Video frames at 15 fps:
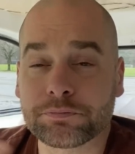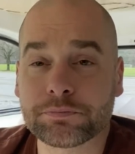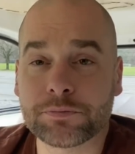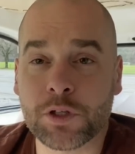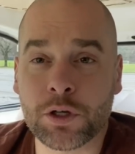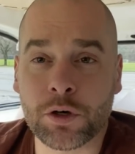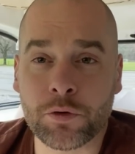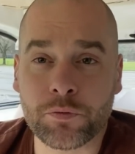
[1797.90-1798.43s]

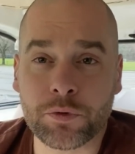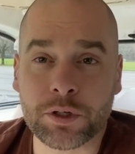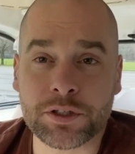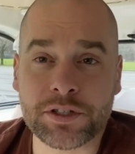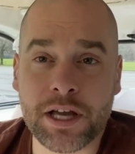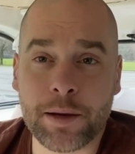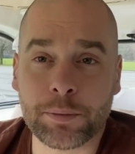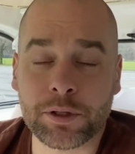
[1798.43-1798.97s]
you know, for
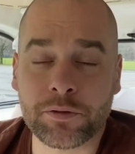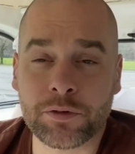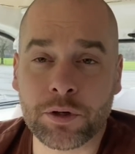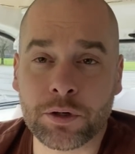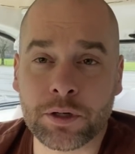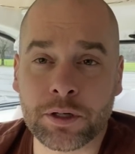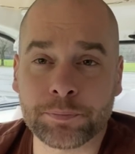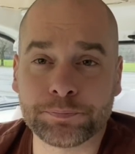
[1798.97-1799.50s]
example, if you
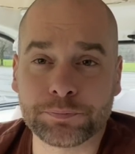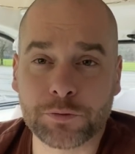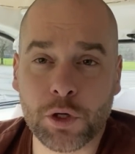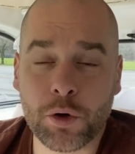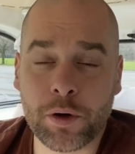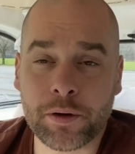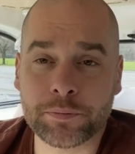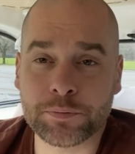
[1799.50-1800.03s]
were to
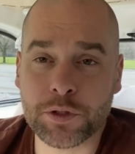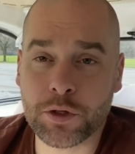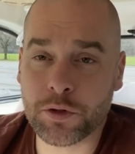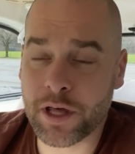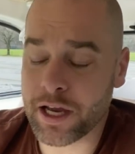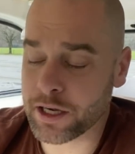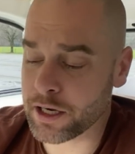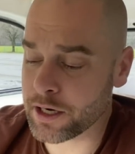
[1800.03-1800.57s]
go out and do
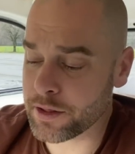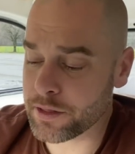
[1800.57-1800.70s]
that kind of